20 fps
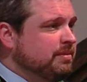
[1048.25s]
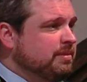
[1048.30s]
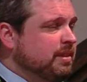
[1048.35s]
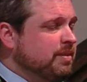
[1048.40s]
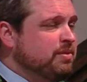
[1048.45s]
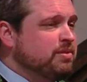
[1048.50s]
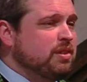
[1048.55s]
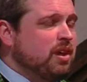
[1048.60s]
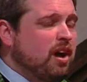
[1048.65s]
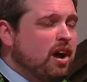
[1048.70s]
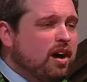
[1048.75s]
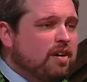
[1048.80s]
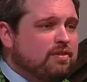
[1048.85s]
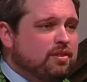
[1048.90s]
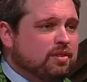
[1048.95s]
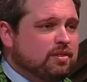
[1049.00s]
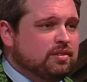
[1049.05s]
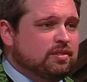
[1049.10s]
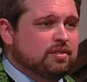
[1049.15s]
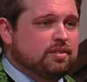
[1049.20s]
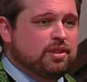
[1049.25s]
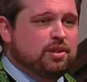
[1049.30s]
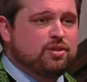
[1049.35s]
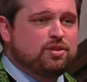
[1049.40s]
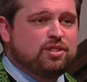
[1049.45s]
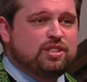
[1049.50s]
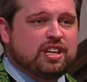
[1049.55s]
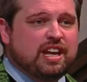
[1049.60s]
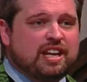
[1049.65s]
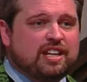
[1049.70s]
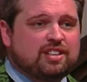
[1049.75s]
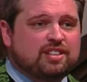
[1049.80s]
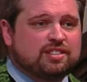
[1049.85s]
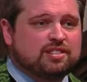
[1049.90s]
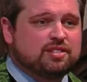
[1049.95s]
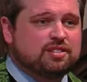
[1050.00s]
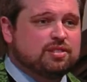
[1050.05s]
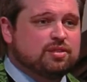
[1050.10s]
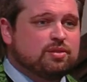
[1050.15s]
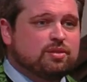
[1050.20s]
It was awful. UGA
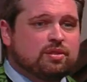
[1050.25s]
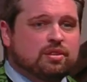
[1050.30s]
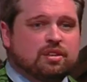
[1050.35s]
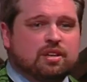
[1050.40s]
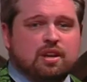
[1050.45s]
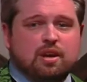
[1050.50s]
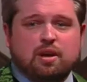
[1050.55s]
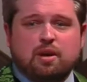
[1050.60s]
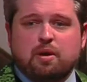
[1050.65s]
couldn't score.